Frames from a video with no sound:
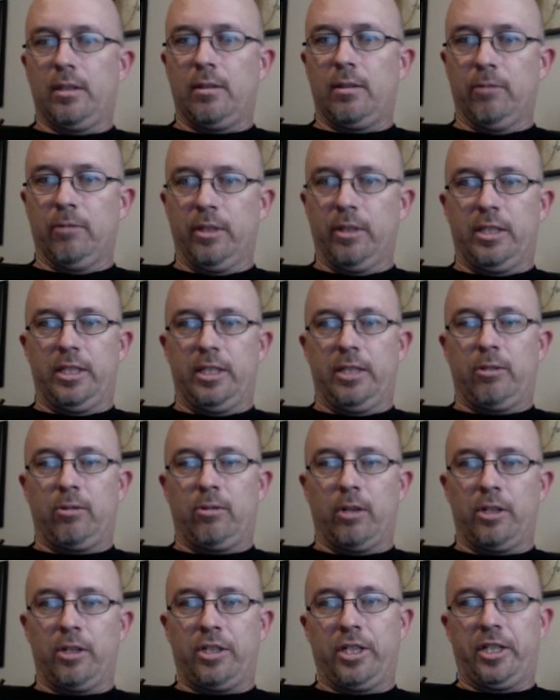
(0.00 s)
with
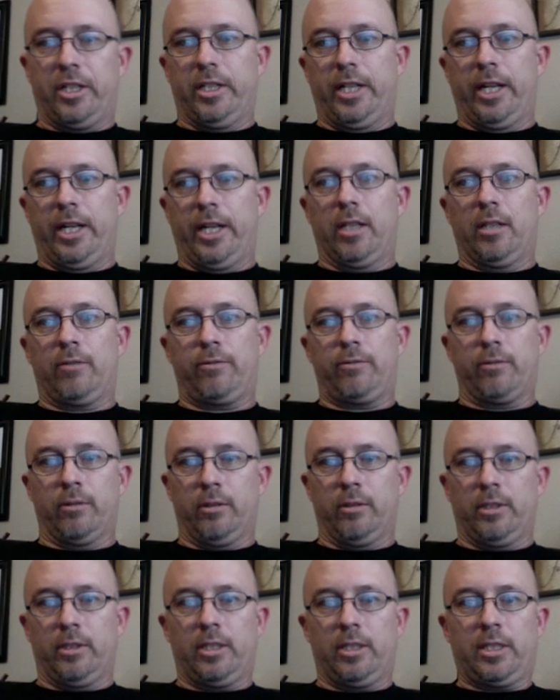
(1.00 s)
crunching data
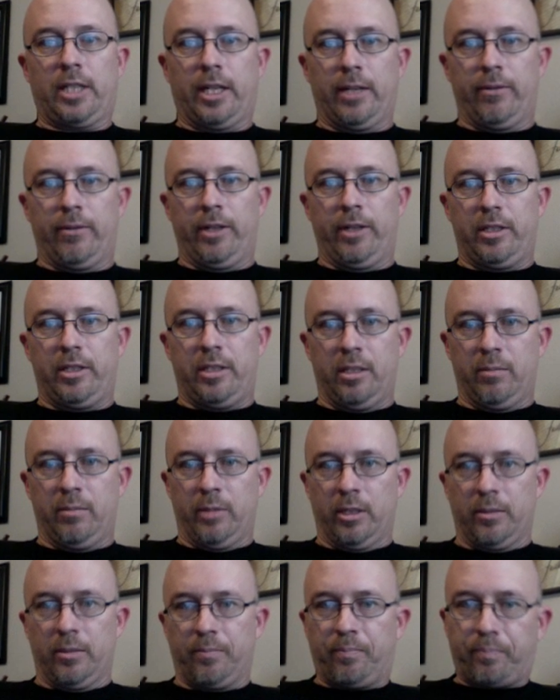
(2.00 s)
for this kind of
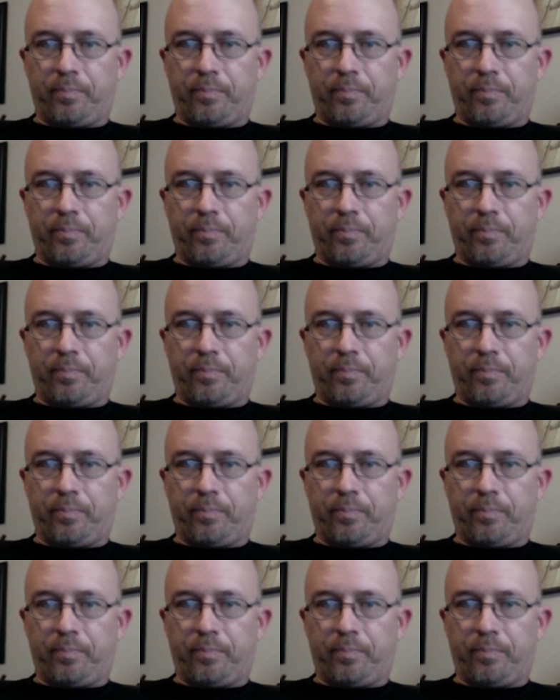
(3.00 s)
HTML.